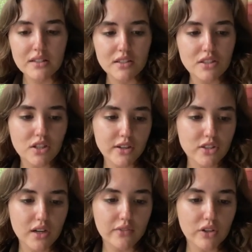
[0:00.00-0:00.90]
The
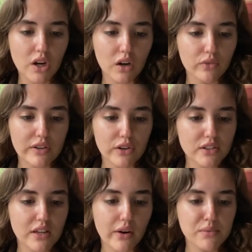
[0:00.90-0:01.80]
seduction of a non-reader
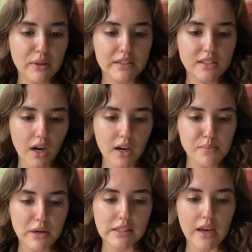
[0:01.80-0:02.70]
is how I plan to tie
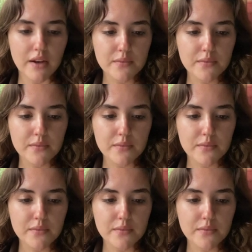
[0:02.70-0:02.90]
up LA.